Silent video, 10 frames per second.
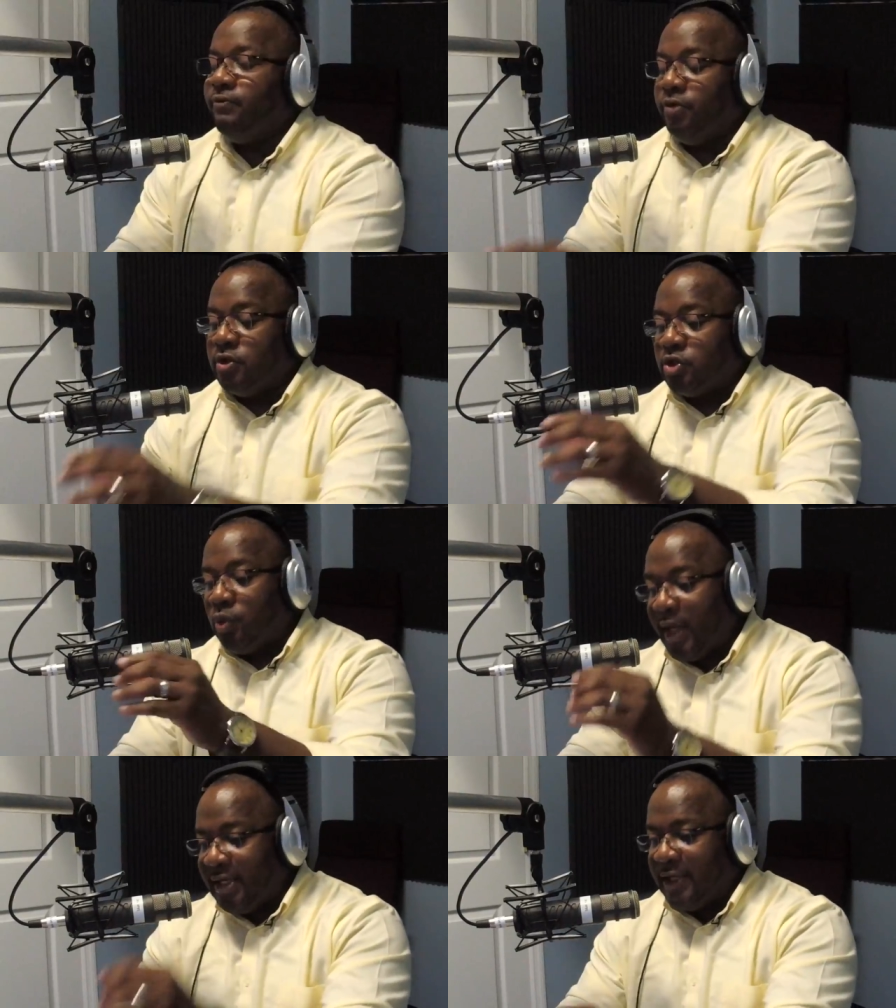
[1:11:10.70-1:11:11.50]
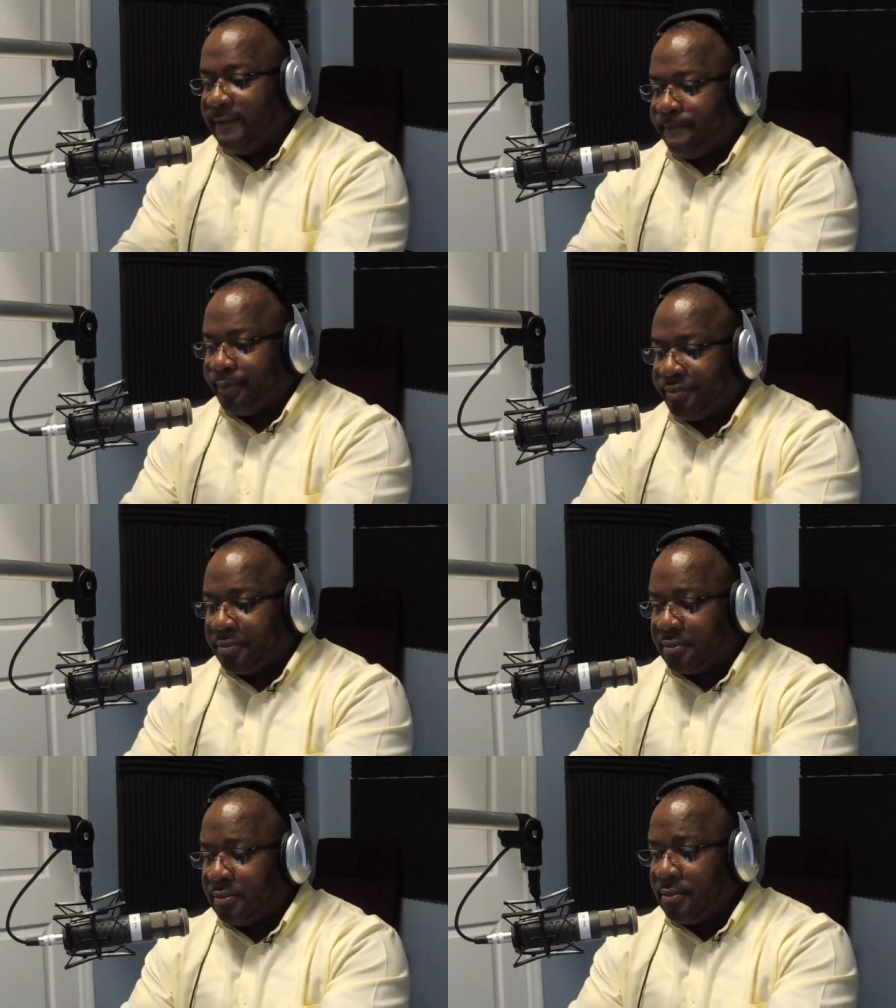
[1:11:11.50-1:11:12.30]
verse 20
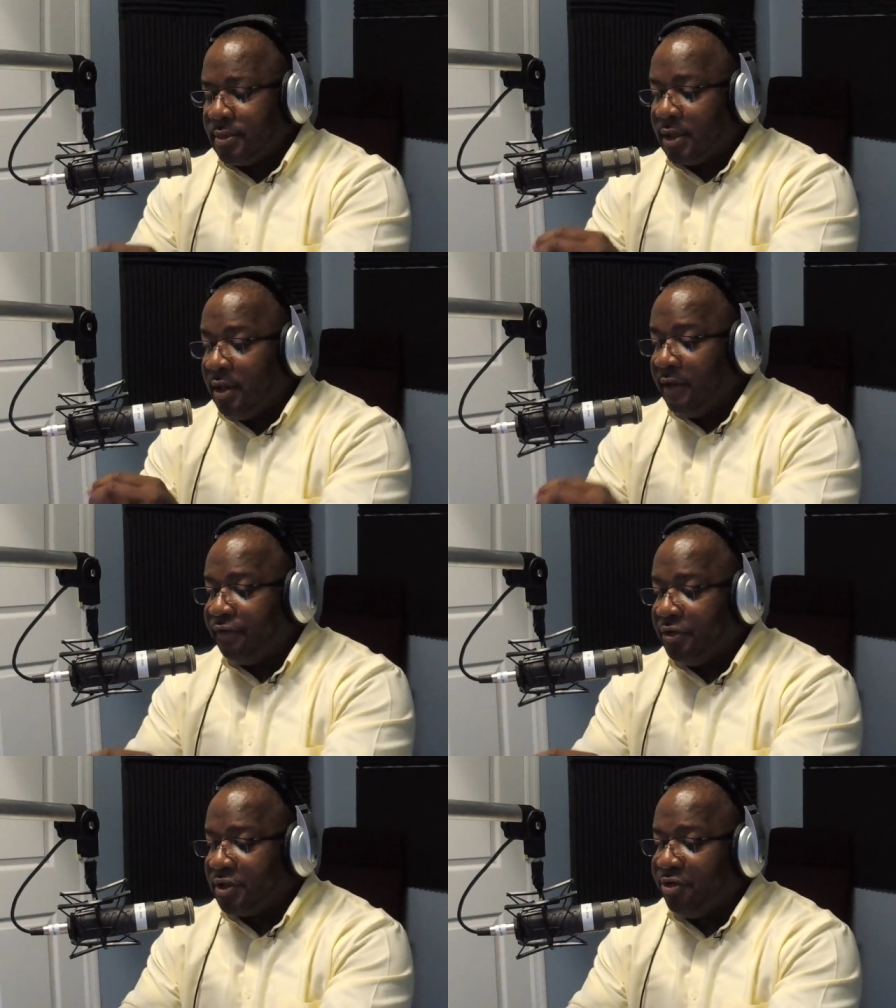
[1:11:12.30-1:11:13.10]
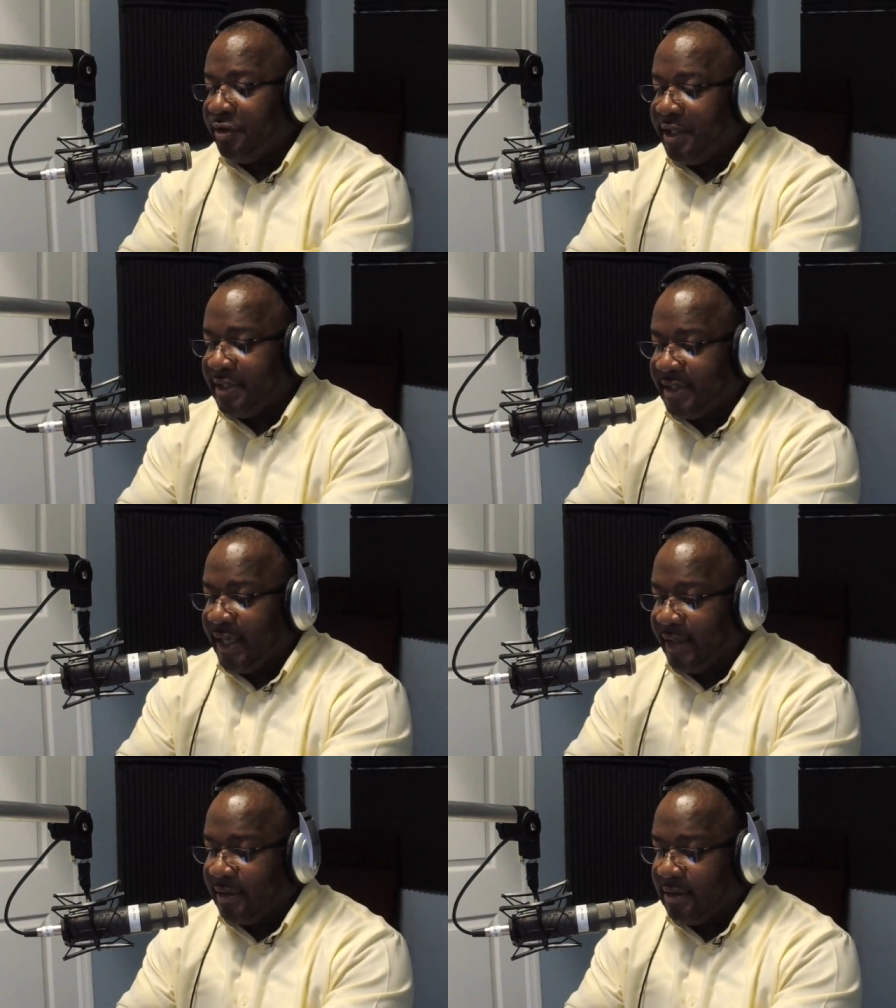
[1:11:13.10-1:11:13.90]
of uh, 1 Corinthians
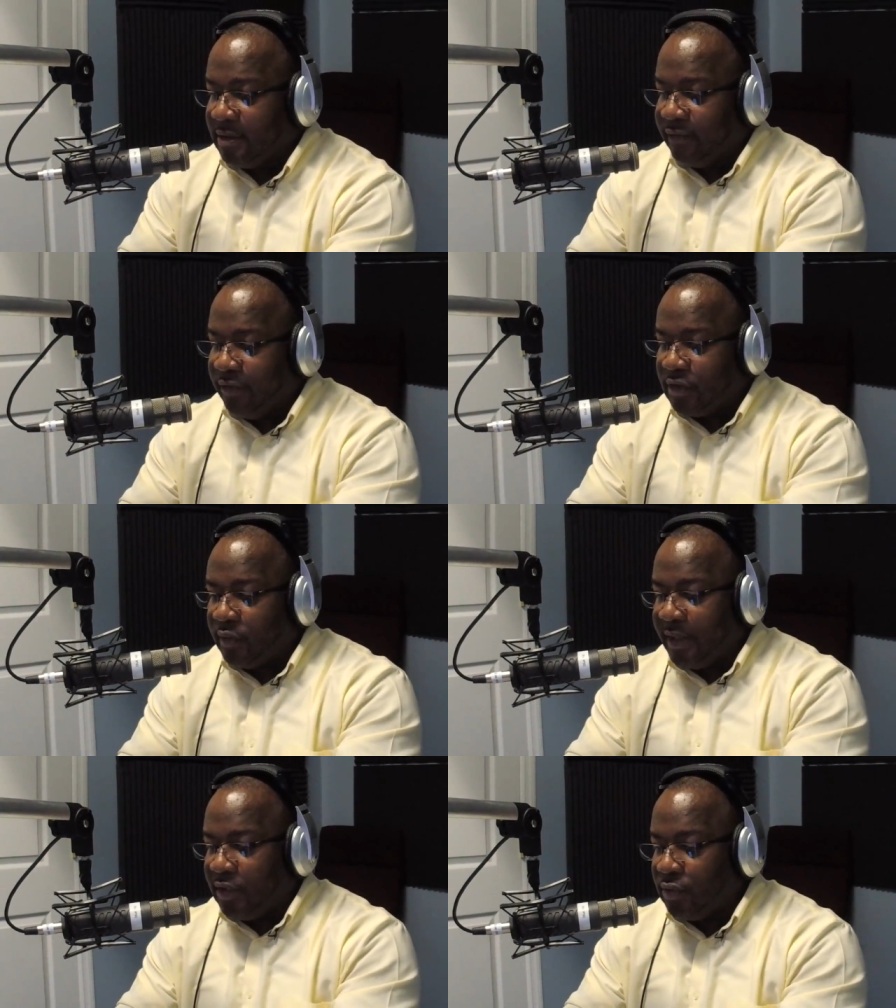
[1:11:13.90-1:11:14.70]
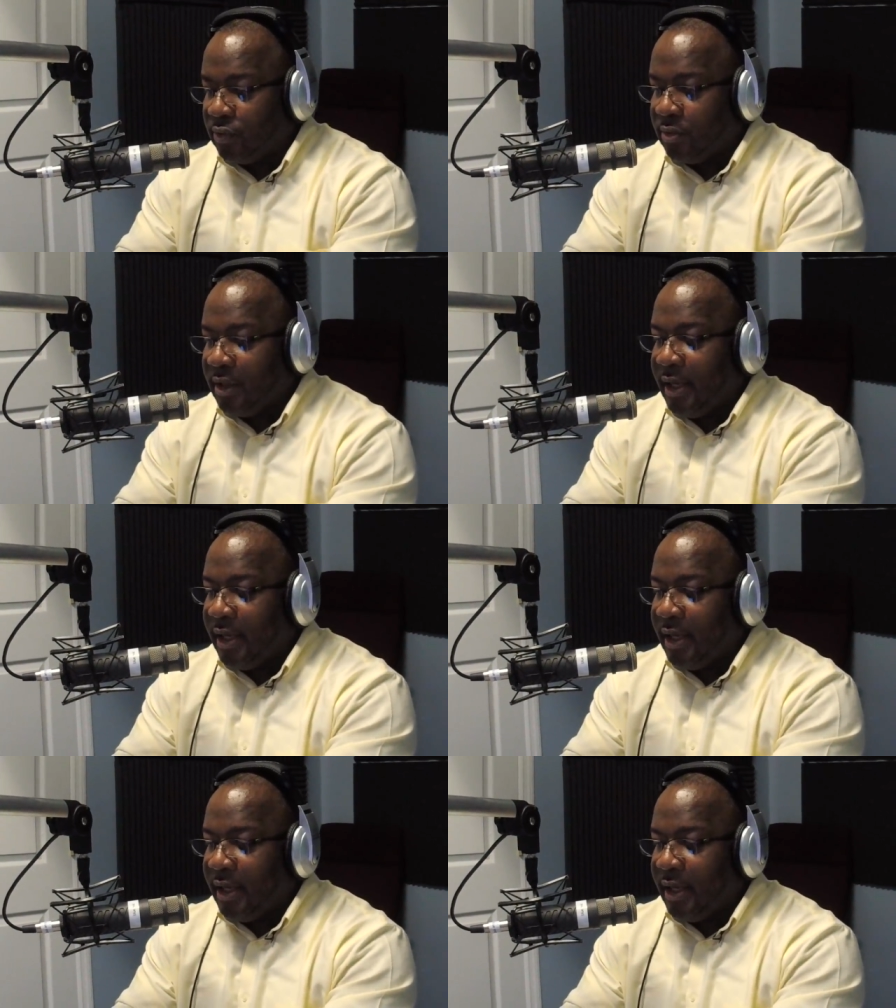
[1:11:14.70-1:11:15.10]
10 to verse 22.